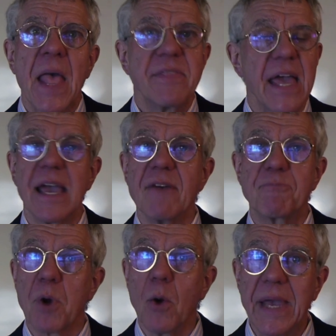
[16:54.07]
They have
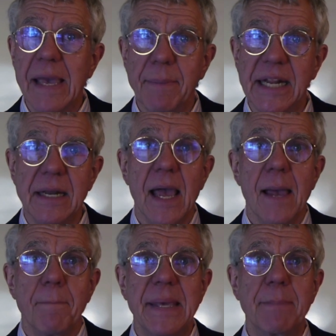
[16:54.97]
prohibited
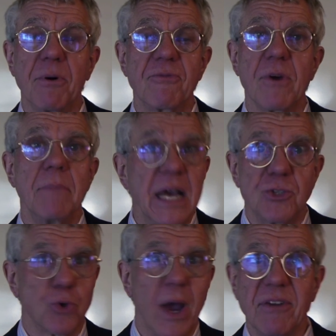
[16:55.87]
people from
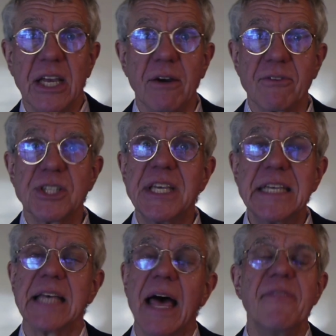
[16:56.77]
traveling
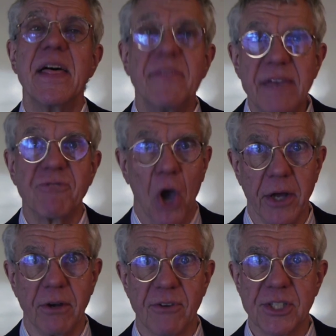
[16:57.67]
overseas and then they've
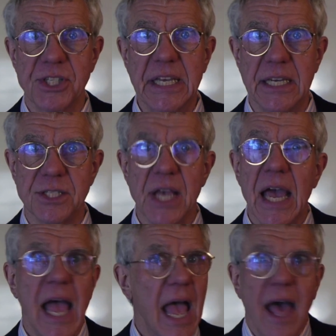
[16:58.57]
gone overseas.
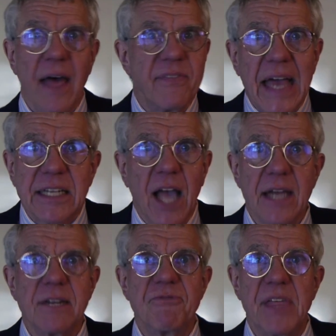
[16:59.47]
That
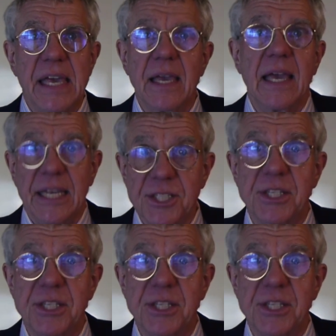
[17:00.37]
kind of thing is